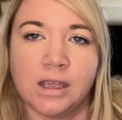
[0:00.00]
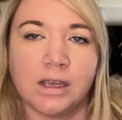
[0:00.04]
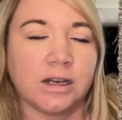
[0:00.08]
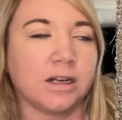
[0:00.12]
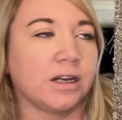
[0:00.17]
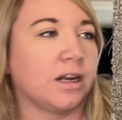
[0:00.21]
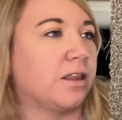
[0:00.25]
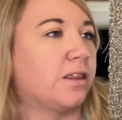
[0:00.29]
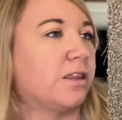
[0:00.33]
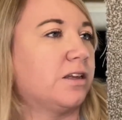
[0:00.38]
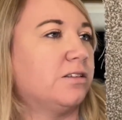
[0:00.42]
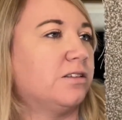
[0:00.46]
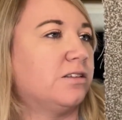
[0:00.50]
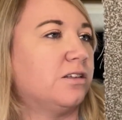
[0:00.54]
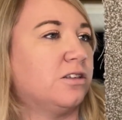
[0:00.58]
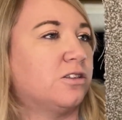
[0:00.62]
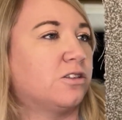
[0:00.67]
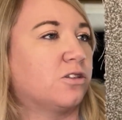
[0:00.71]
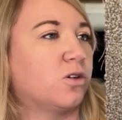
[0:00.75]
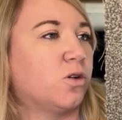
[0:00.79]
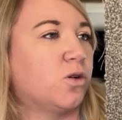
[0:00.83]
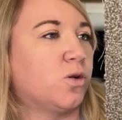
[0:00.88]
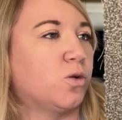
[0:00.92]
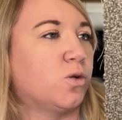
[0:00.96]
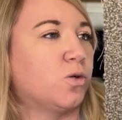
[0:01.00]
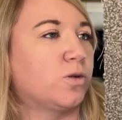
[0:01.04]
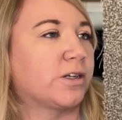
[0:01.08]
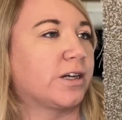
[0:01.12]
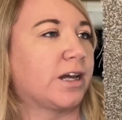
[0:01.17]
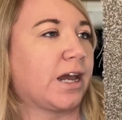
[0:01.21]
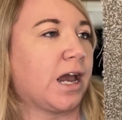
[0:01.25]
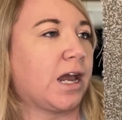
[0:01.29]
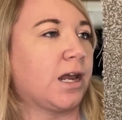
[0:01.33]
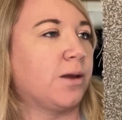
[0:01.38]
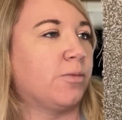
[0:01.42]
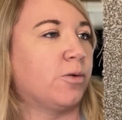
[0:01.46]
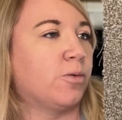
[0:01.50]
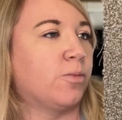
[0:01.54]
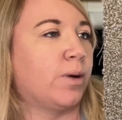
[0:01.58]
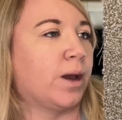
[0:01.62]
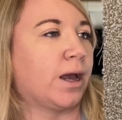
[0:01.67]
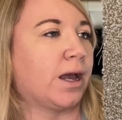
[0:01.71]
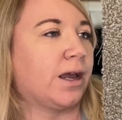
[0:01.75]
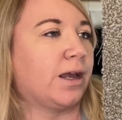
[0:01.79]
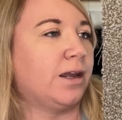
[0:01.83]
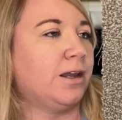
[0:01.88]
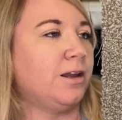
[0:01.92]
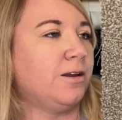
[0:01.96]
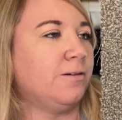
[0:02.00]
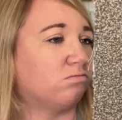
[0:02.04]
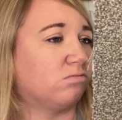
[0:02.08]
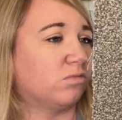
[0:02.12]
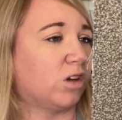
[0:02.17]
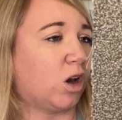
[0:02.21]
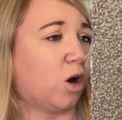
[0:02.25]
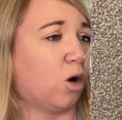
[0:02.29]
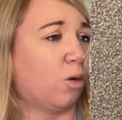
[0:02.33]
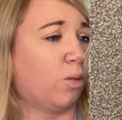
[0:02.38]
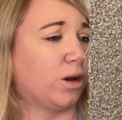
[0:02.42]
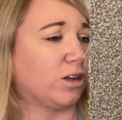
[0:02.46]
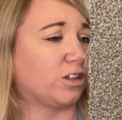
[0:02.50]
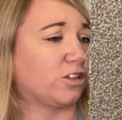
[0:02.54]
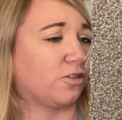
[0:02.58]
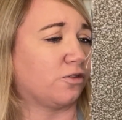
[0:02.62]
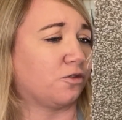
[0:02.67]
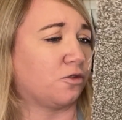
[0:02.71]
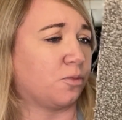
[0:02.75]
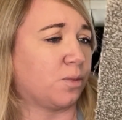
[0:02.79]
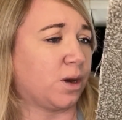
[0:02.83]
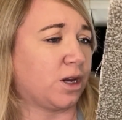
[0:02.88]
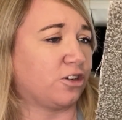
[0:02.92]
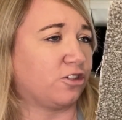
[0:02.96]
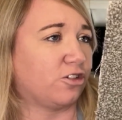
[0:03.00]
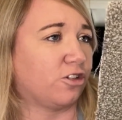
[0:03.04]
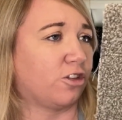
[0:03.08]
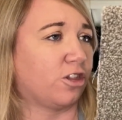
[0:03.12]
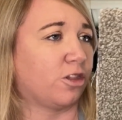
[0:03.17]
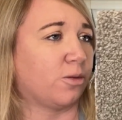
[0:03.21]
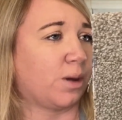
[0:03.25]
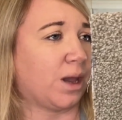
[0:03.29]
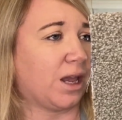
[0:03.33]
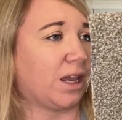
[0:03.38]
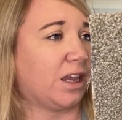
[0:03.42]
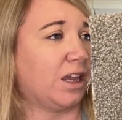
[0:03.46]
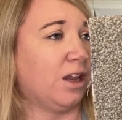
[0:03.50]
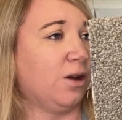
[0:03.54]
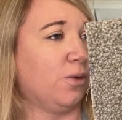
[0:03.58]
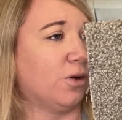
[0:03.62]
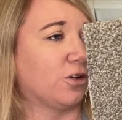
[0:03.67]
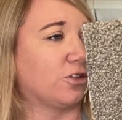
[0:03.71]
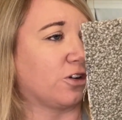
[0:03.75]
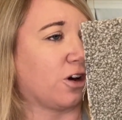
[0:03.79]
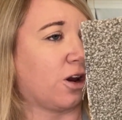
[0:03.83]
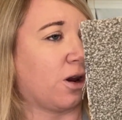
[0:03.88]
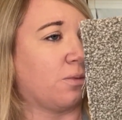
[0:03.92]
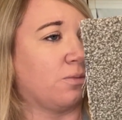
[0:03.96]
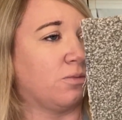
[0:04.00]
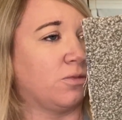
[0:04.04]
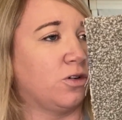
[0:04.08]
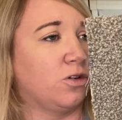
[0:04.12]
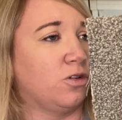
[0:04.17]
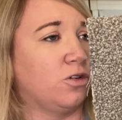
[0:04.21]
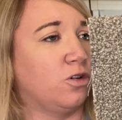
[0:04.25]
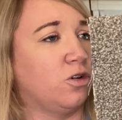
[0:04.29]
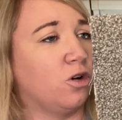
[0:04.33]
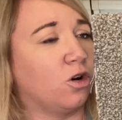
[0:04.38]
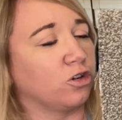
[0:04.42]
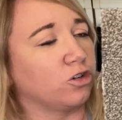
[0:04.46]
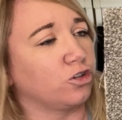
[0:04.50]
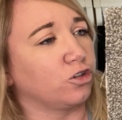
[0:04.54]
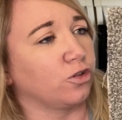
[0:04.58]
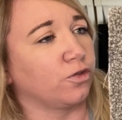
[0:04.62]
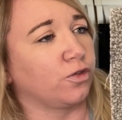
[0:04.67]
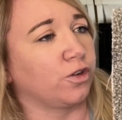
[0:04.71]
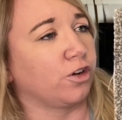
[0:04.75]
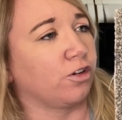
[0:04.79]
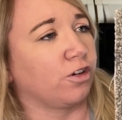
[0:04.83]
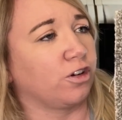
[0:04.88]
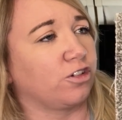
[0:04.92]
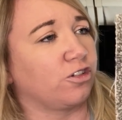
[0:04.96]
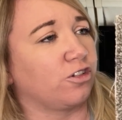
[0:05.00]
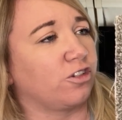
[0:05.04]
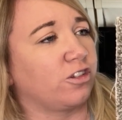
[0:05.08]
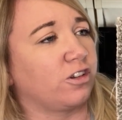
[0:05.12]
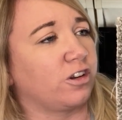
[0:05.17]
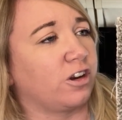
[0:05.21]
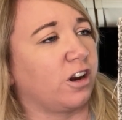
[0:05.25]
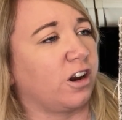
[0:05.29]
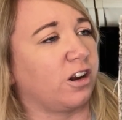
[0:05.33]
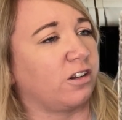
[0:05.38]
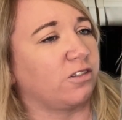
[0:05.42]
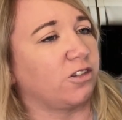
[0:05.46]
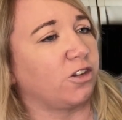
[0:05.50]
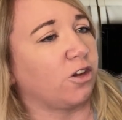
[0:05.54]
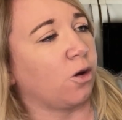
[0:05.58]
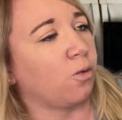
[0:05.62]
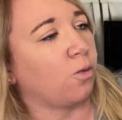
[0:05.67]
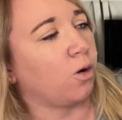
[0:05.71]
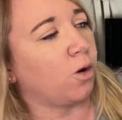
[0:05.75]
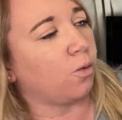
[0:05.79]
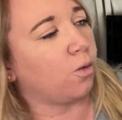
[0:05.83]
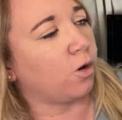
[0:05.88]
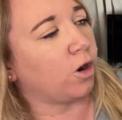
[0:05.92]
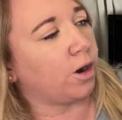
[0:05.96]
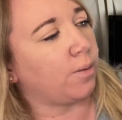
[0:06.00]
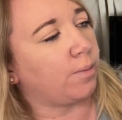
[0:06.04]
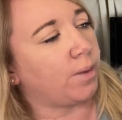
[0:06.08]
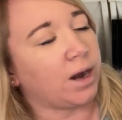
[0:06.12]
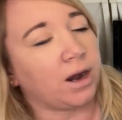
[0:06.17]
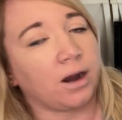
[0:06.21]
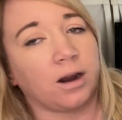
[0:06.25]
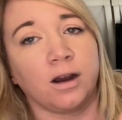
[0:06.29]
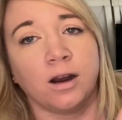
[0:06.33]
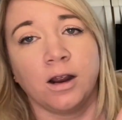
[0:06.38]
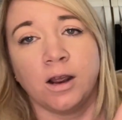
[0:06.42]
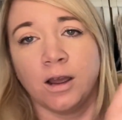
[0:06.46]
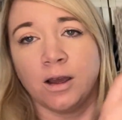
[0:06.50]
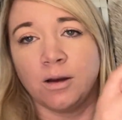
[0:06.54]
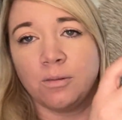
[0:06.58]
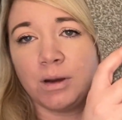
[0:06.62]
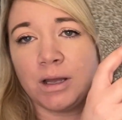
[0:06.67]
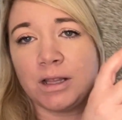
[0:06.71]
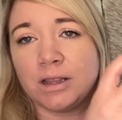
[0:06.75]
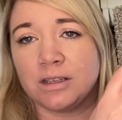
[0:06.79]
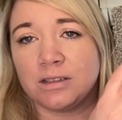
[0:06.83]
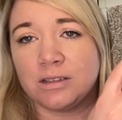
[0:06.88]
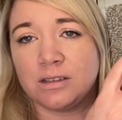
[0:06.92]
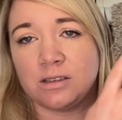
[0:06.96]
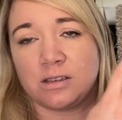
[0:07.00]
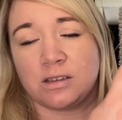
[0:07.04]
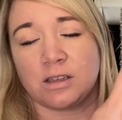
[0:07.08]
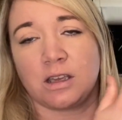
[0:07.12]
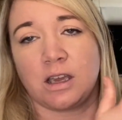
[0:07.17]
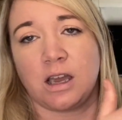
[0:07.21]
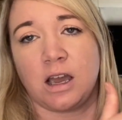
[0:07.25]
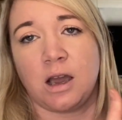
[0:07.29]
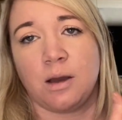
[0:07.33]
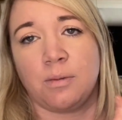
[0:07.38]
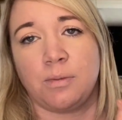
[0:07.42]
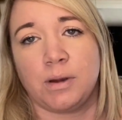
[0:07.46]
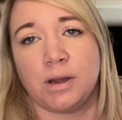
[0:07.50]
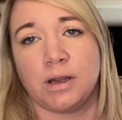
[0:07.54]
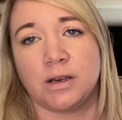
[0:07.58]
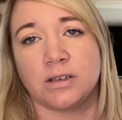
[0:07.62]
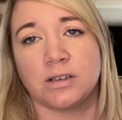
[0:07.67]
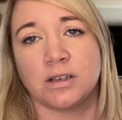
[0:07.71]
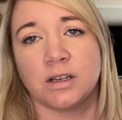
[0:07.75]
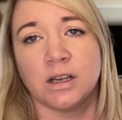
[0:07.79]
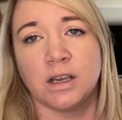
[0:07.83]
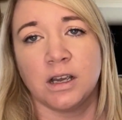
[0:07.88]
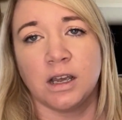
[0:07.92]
Now this is called Cable Bay. A whole bunch of information on the back here, which I'm not sure if you're interested in, so I won't worry about it. But this is the carpet.